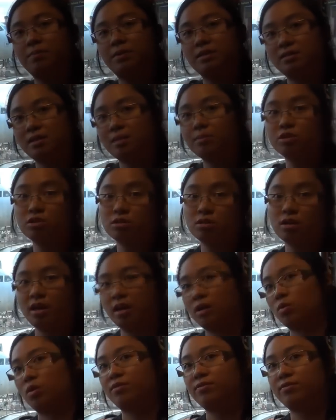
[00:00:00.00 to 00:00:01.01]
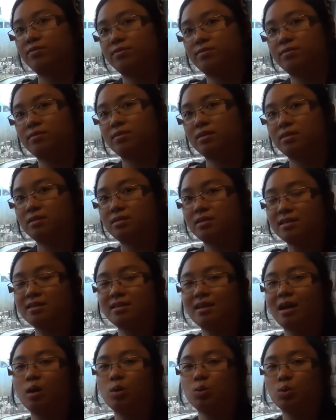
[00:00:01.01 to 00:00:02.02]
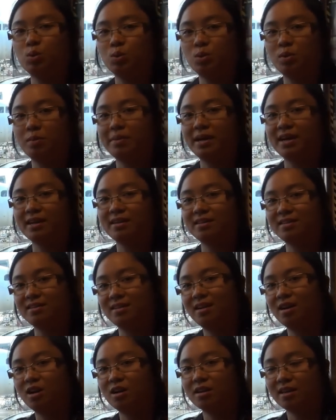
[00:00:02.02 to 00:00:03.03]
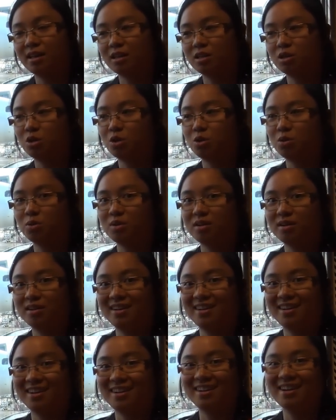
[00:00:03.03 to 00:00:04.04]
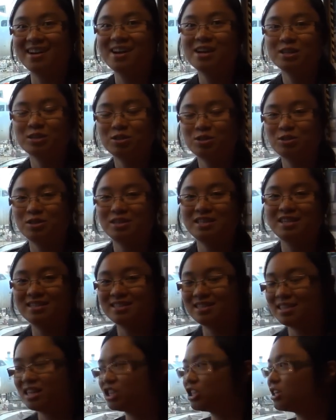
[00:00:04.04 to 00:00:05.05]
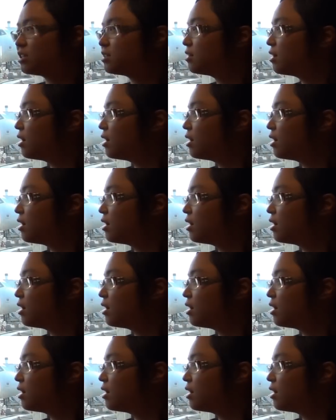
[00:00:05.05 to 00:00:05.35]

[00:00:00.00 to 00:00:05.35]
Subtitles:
them on the aircraft. And that's how your bag can go to your destination.